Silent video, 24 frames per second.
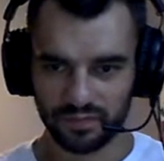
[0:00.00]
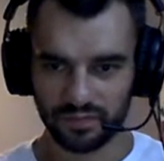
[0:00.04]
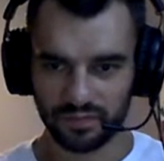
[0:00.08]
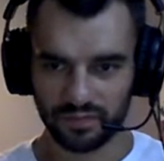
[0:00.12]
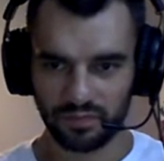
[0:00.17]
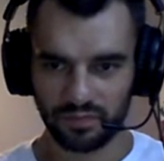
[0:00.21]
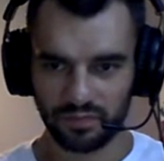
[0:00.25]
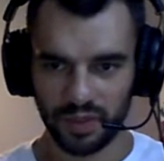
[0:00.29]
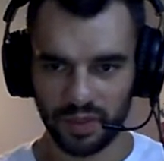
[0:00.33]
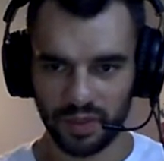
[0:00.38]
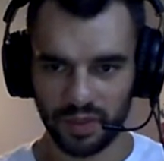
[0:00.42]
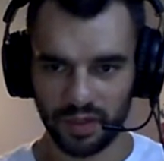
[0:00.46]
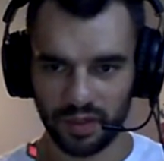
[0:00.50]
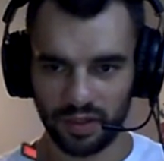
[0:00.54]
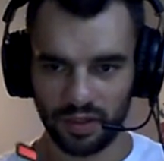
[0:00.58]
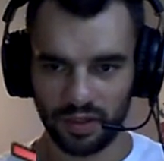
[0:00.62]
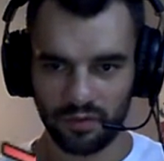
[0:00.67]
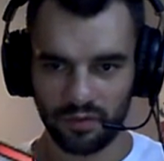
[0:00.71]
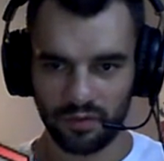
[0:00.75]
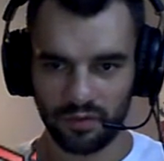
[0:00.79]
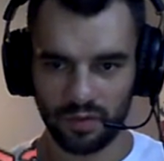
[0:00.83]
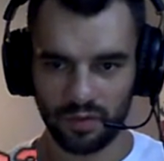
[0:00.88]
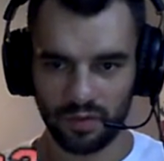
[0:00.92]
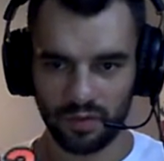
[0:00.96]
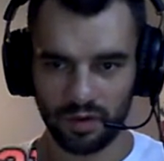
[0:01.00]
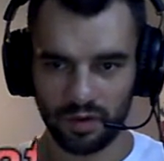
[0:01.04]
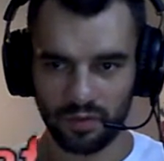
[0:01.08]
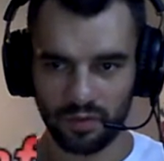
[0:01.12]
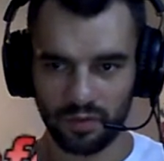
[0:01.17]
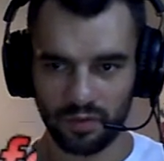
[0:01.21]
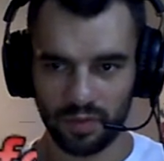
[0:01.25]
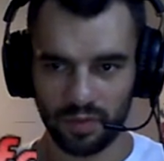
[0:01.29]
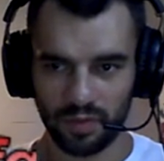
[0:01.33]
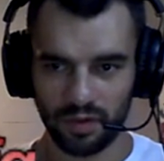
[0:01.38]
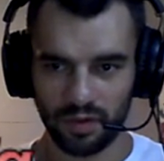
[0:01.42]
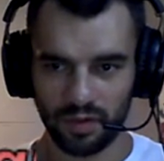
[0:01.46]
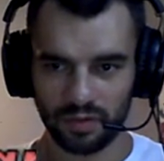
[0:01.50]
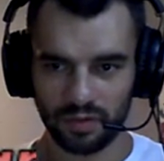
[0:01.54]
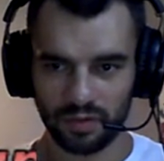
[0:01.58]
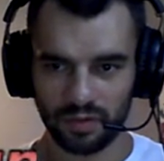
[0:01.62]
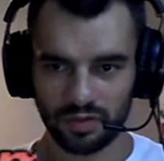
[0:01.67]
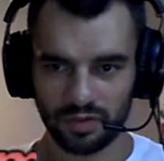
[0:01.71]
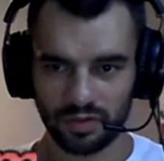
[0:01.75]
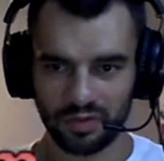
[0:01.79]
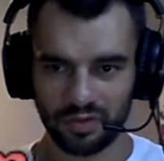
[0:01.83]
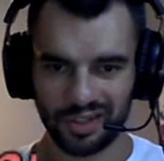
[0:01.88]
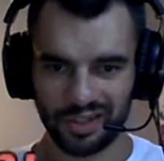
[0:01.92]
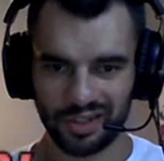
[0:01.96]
Better get woke, bro. Twitch